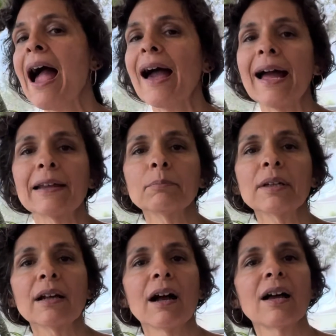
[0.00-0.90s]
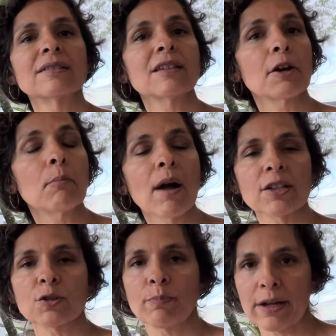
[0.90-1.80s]
and because they are
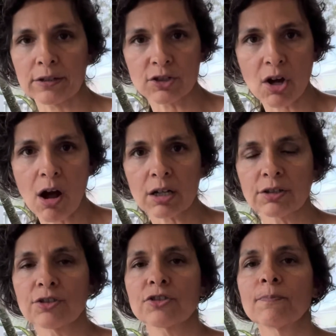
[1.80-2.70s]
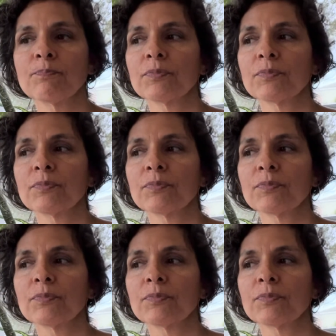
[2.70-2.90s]
much better talkers,